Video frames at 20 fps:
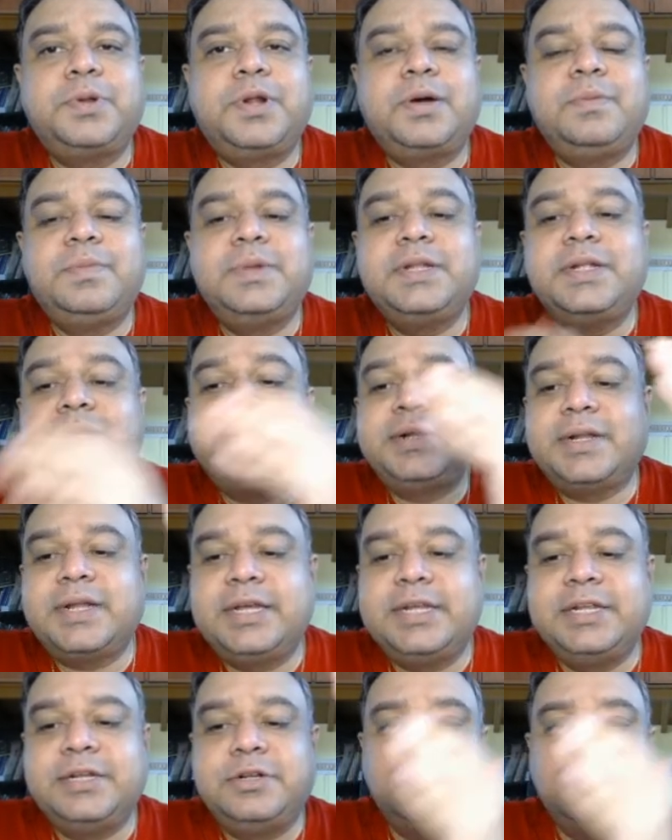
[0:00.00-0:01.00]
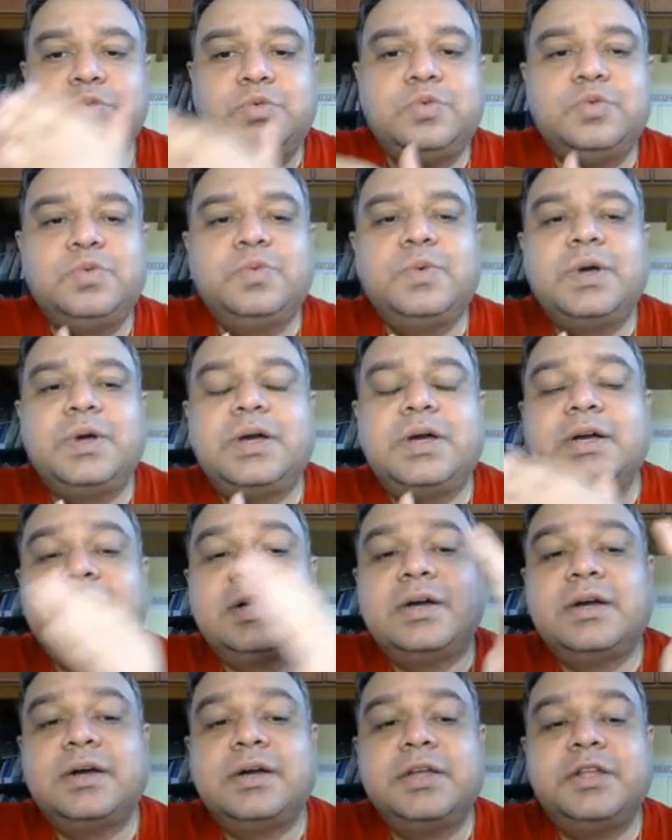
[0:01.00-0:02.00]
probably try to
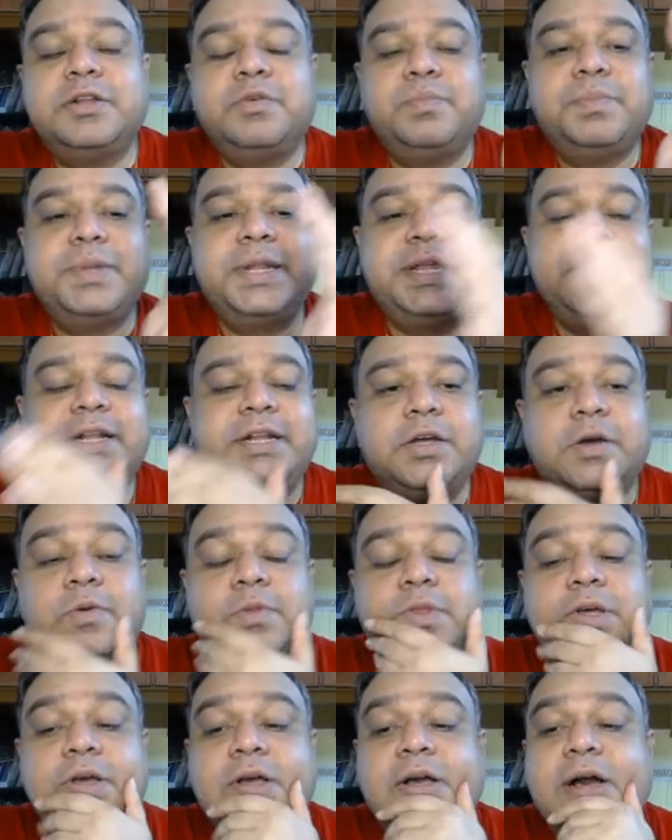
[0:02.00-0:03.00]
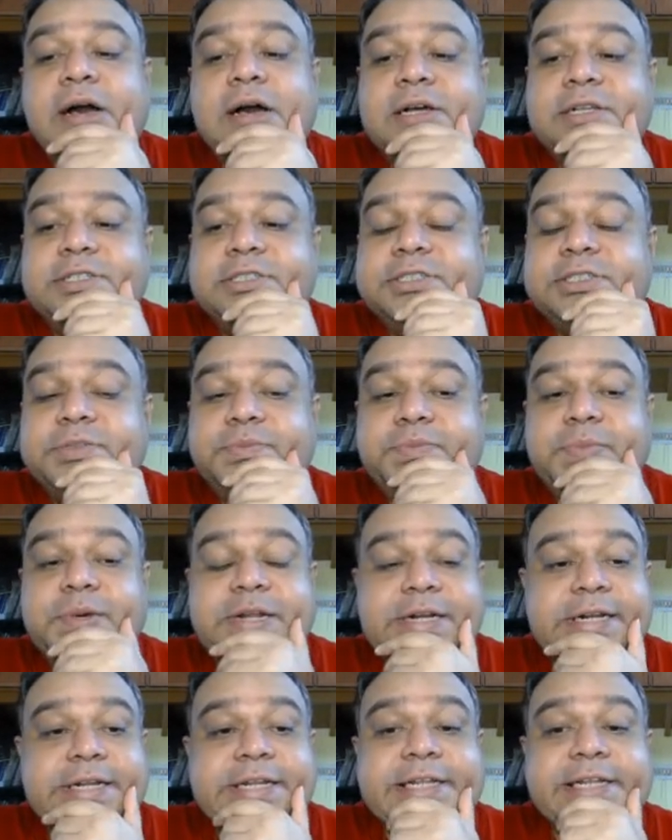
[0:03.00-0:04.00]
bring down the cost
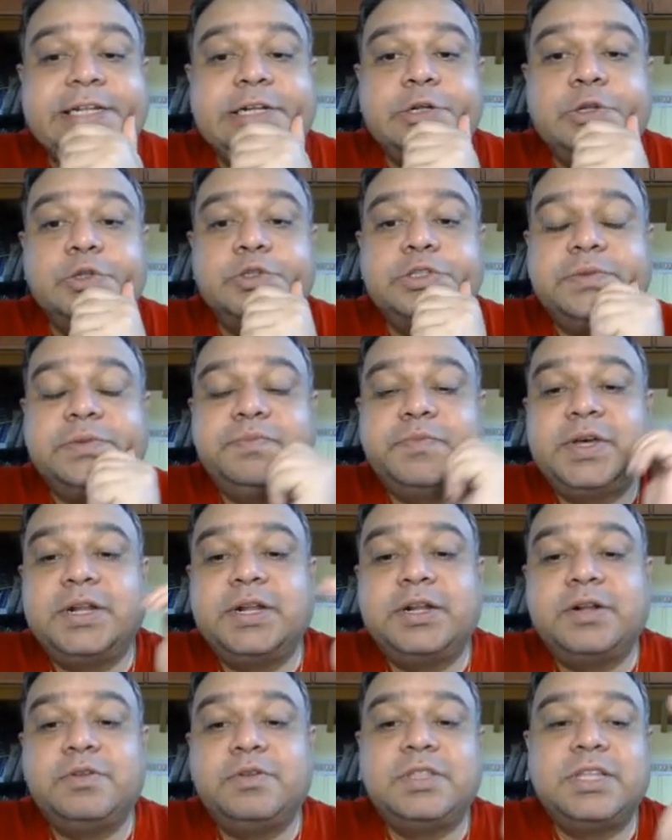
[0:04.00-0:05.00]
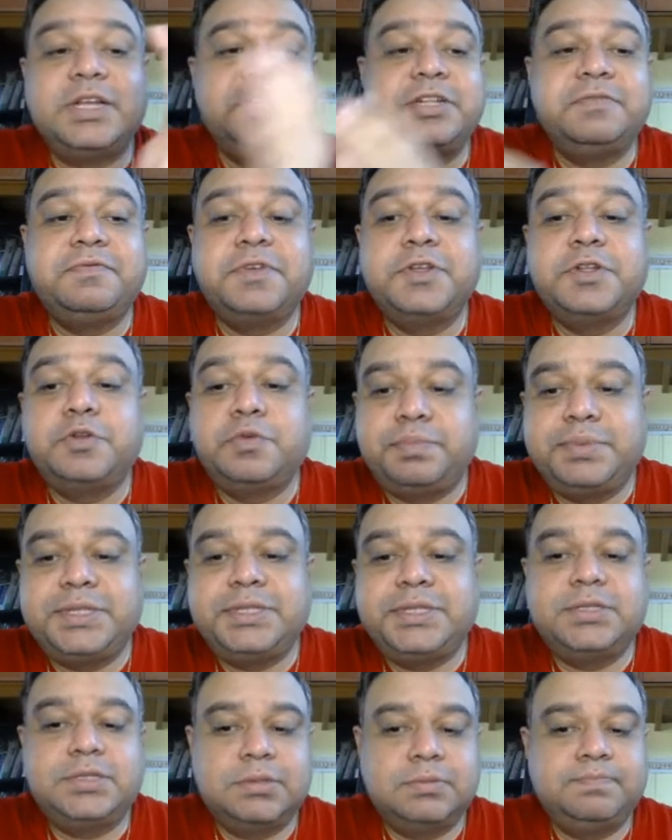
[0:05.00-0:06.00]
per lead to somewhere around 35
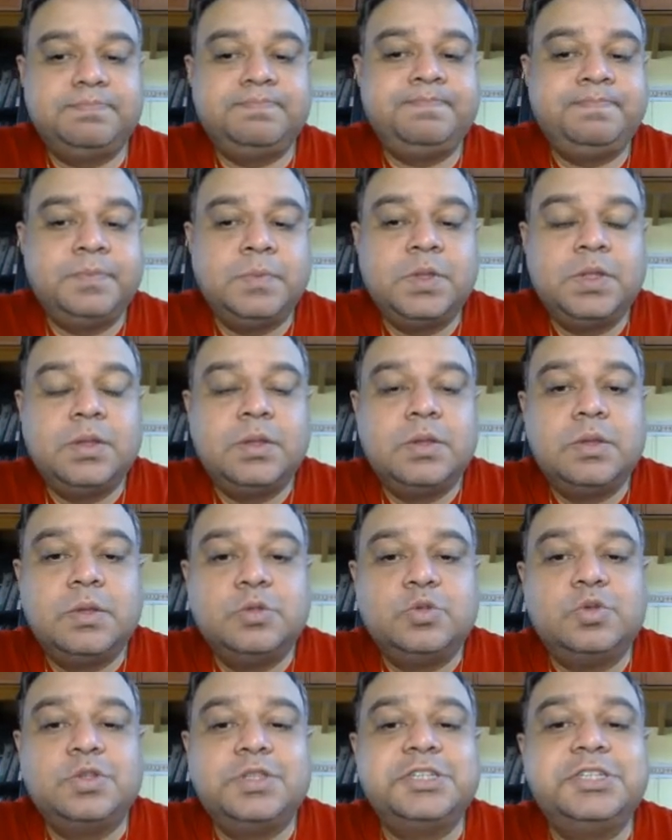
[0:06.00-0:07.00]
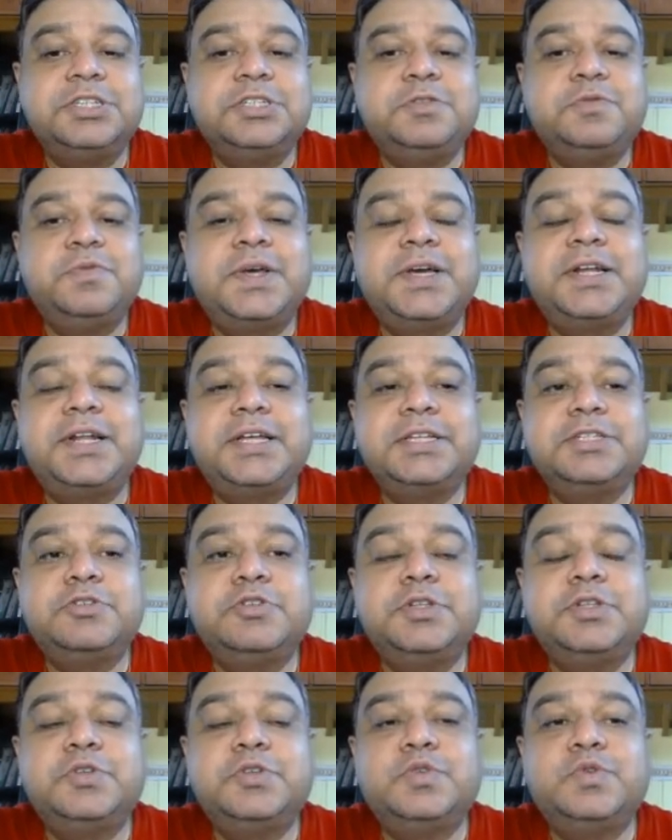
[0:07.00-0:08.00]
rupees. So this is where
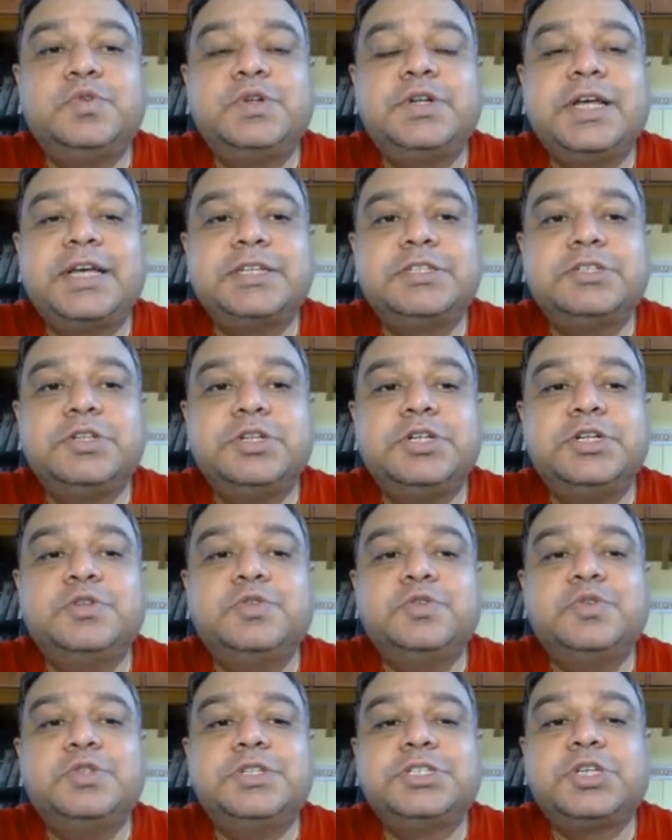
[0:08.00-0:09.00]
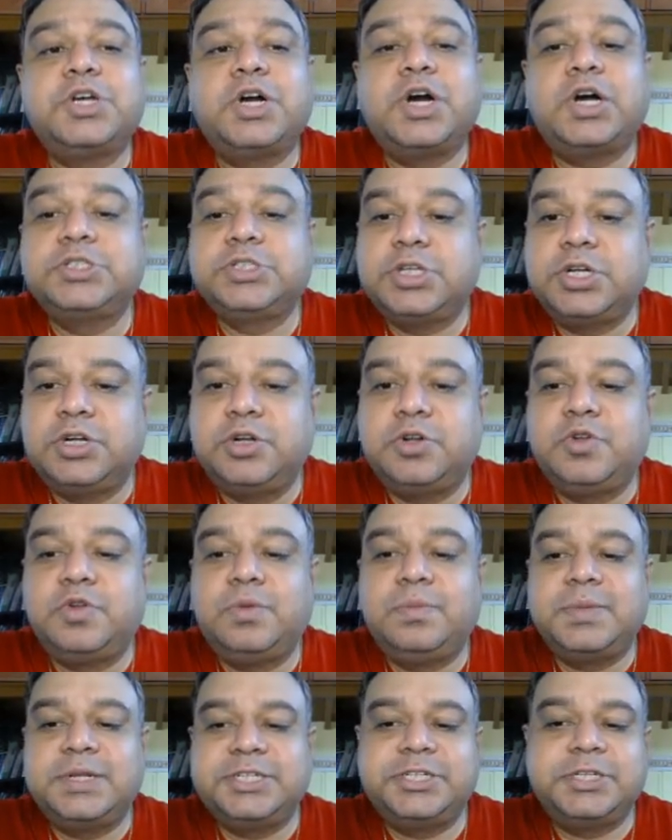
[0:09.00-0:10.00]
actually you could actually do this cost
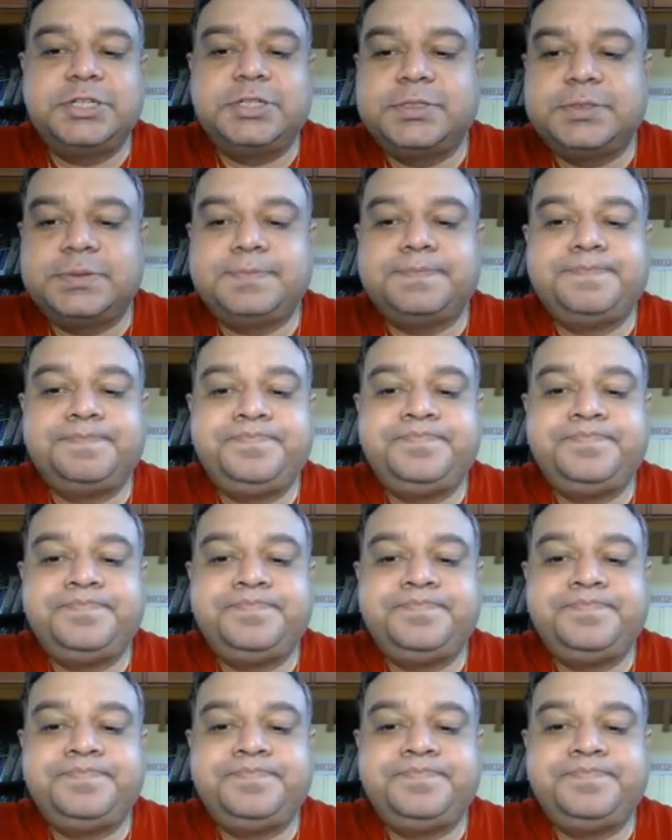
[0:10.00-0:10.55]
control measures.